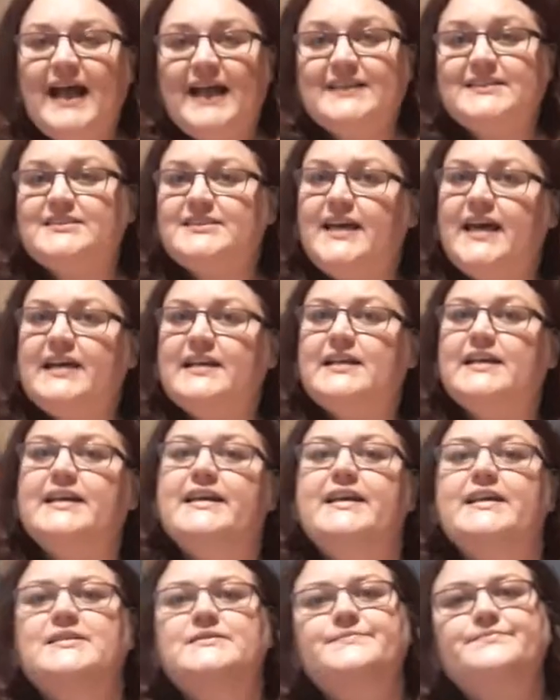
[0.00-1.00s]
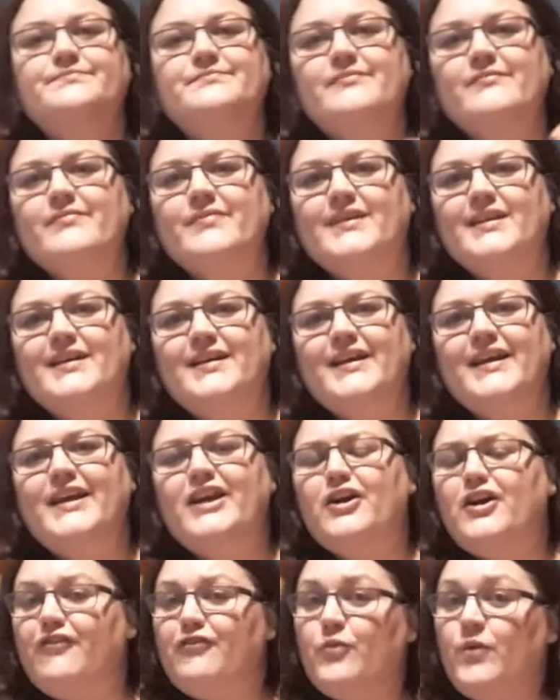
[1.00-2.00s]
And sadly,
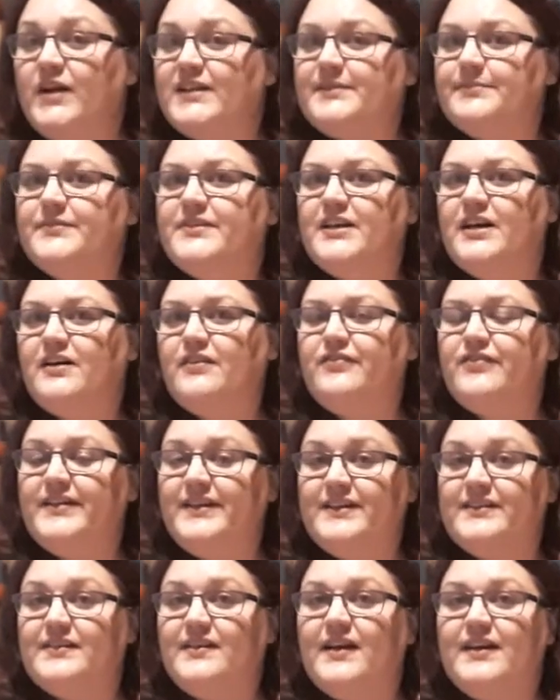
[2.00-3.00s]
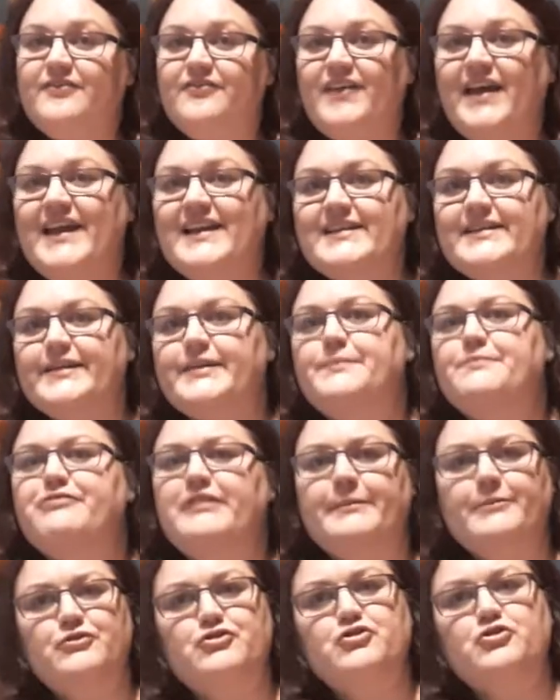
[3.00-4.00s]
he overworked himself and his life ended
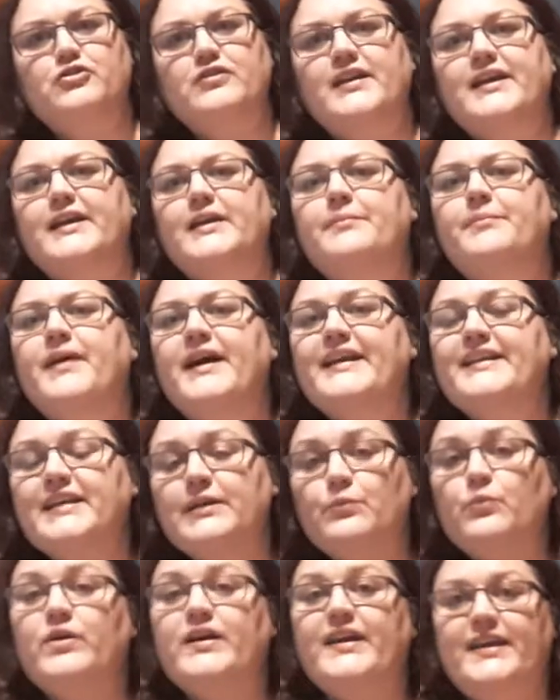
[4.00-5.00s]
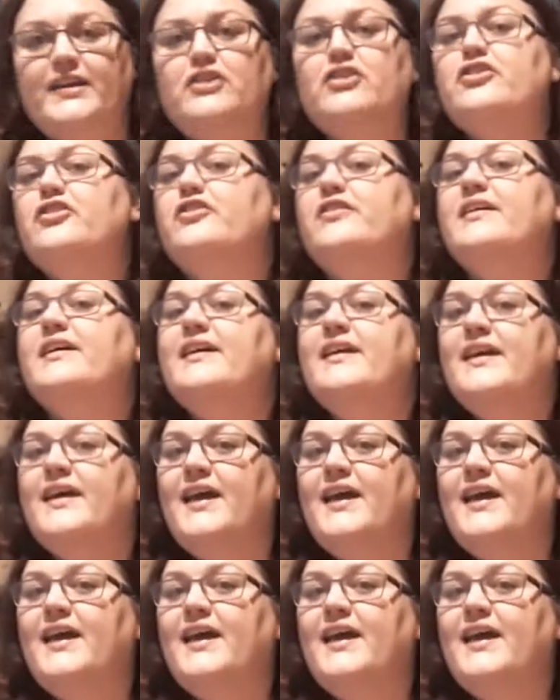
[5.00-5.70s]
prematurely, but he did what he could.